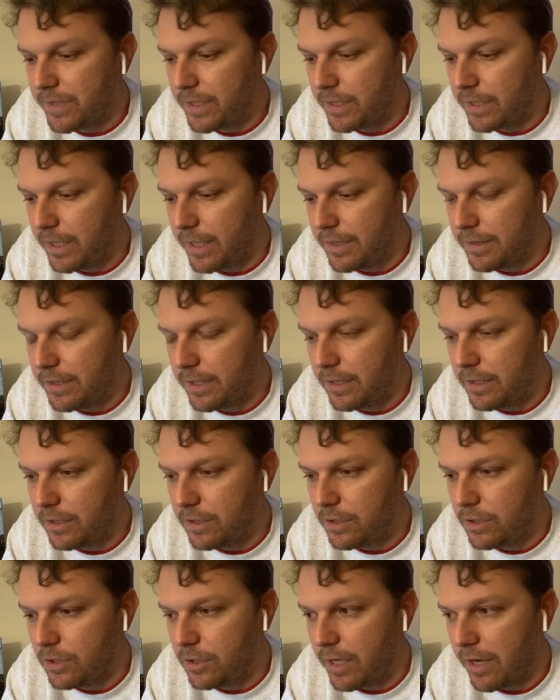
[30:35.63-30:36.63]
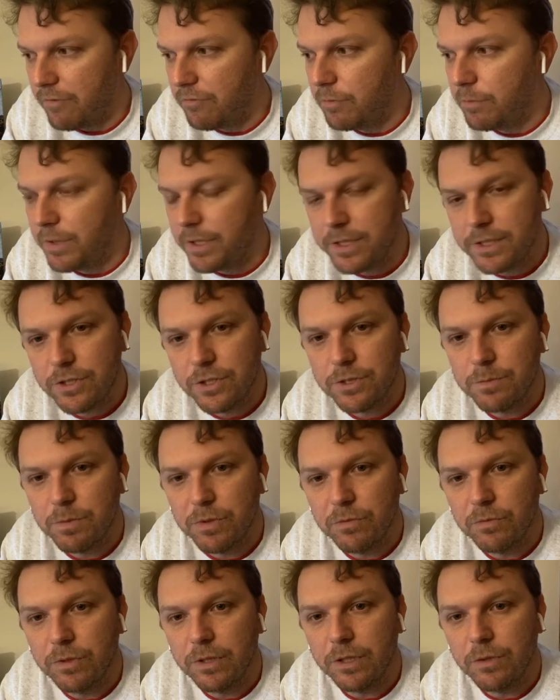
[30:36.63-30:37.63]
And everybody's just
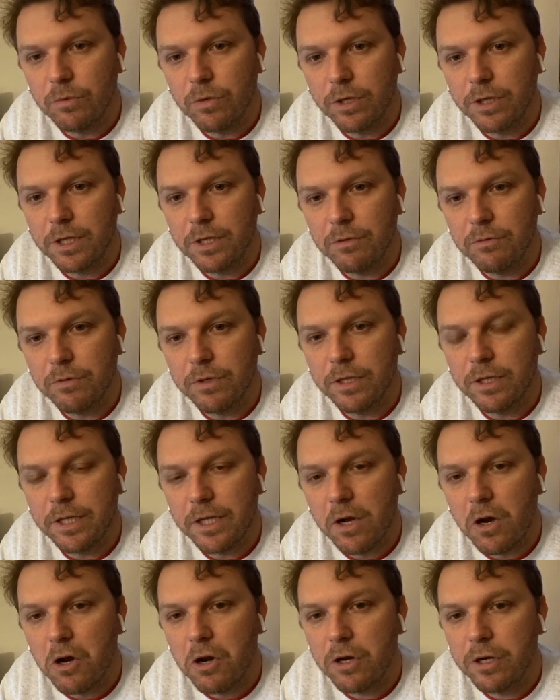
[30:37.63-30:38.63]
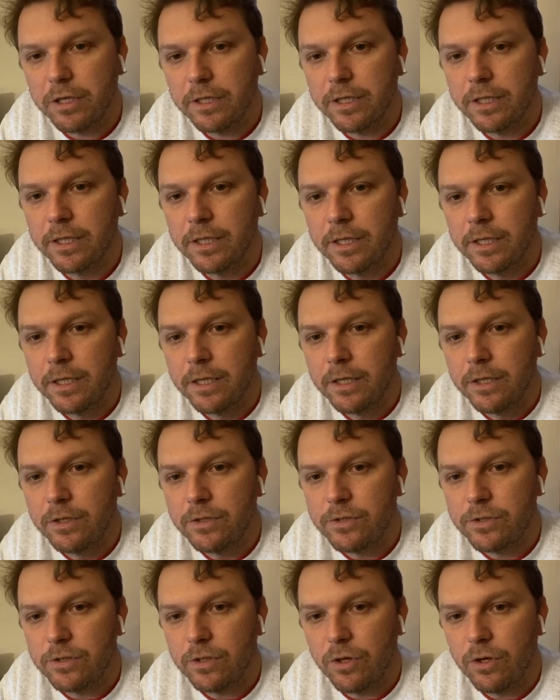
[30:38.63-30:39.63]
been really working really hard.
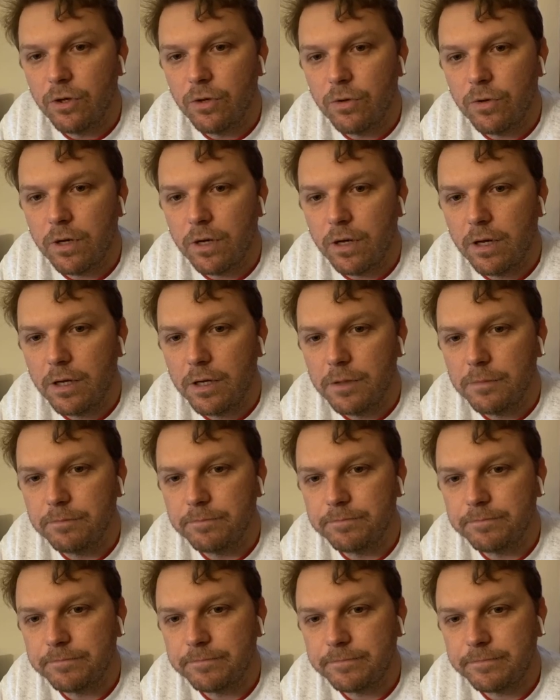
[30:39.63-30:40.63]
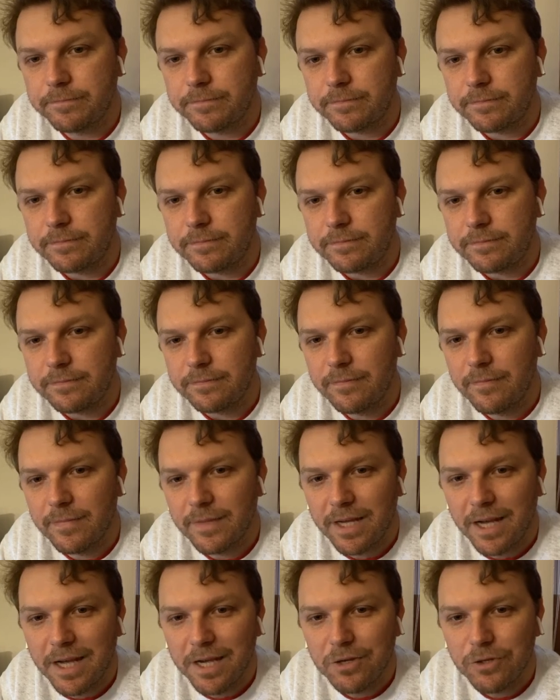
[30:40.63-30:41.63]
So,
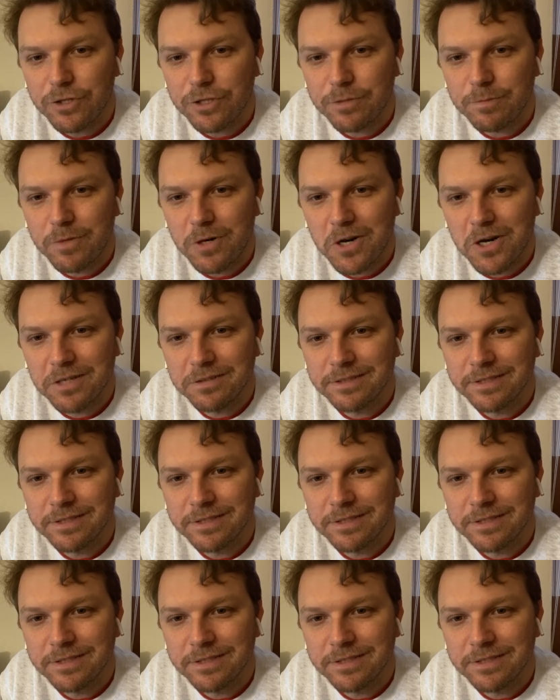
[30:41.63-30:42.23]
hi, Oshamar.